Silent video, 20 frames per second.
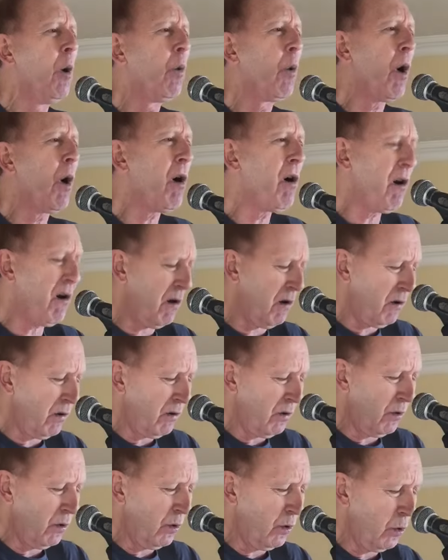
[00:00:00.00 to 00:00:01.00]

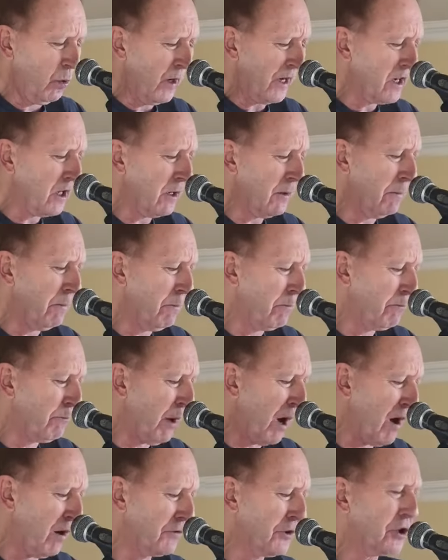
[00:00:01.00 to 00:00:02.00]
Whoa, wake up
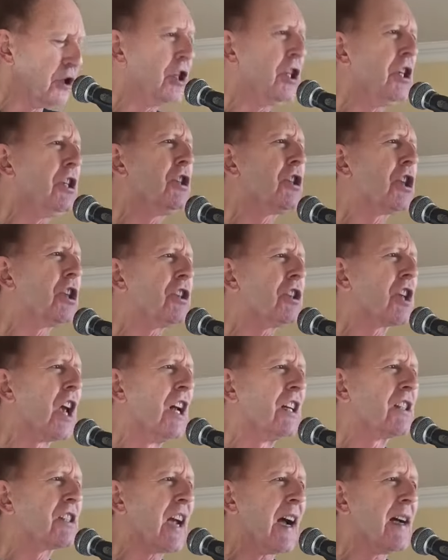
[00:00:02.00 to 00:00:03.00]
all the teachers,
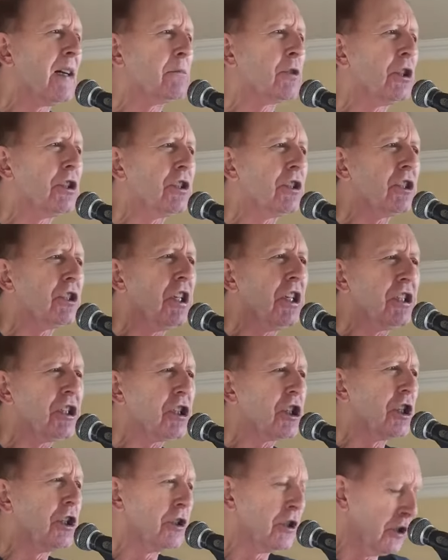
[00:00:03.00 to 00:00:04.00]
time to
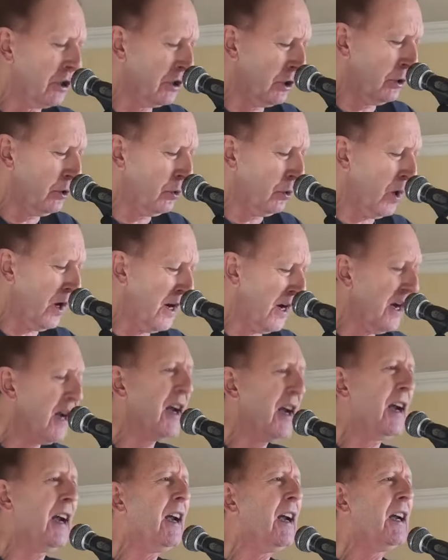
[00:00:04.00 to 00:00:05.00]
teach a new
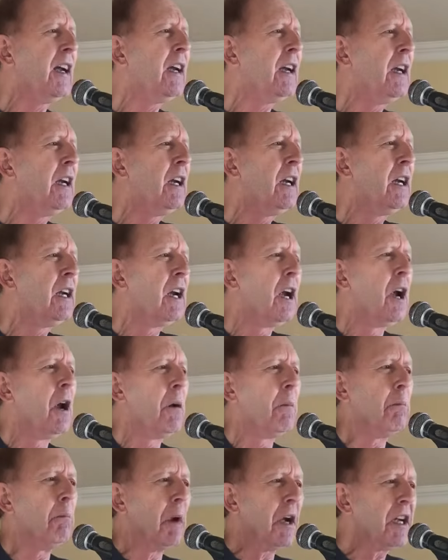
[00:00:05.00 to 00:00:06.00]
way.
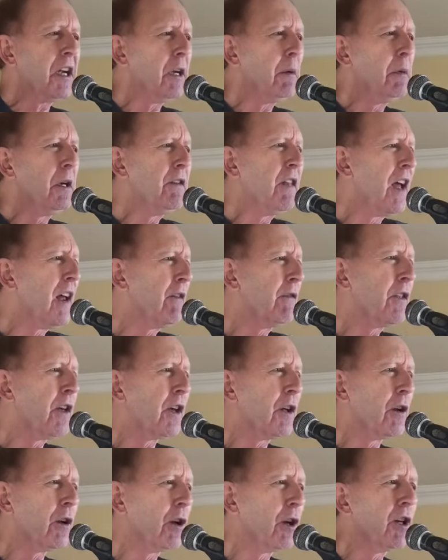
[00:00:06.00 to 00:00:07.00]
Maybe then
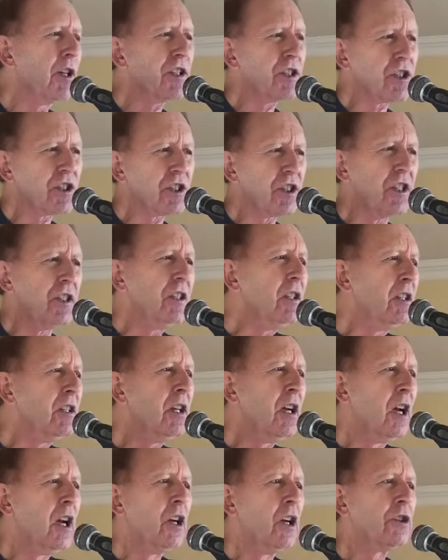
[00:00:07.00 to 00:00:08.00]
they'll listen
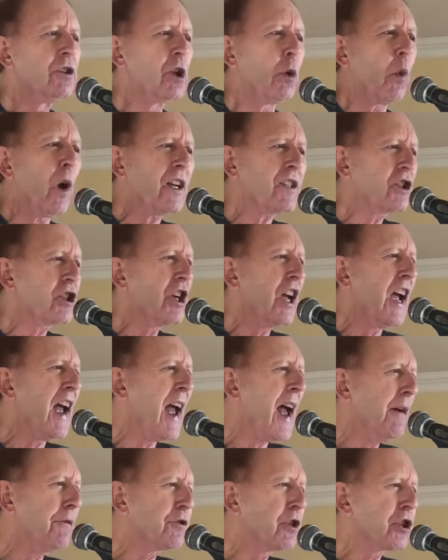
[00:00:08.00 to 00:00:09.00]
to what you
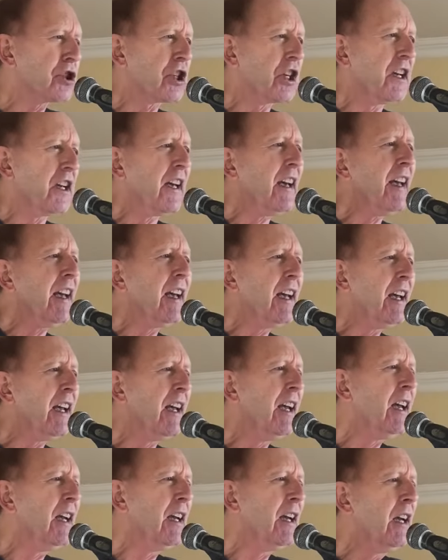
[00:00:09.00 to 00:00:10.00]
have to
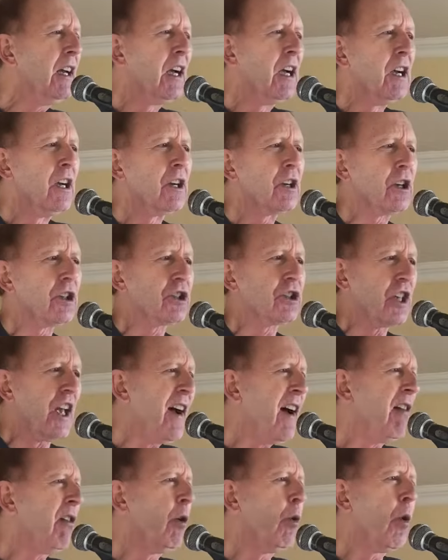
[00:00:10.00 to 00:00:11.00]
say. Cause
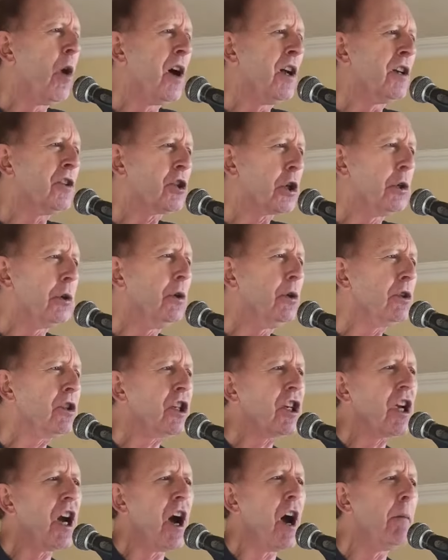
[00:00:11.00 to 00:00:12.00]
they're the ones who's
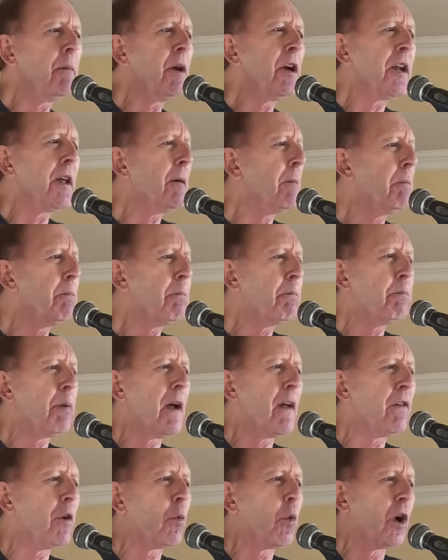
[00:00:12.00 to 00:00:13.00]
coming up,
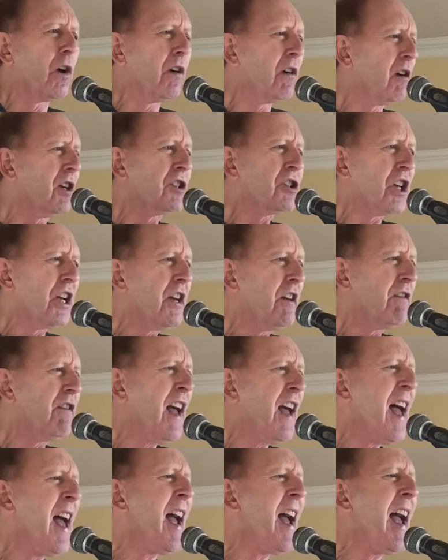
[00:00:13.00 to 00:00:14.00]
and the world is in
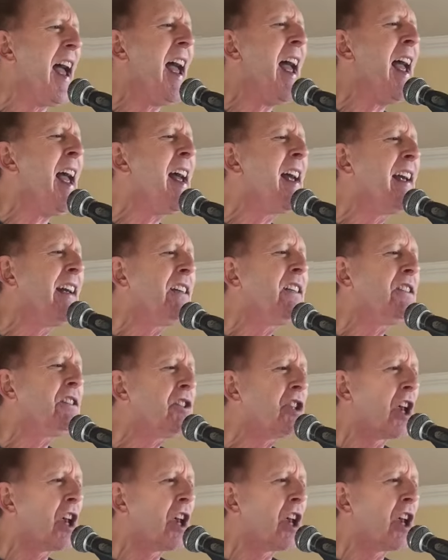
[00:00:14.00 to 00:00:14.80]
their hands.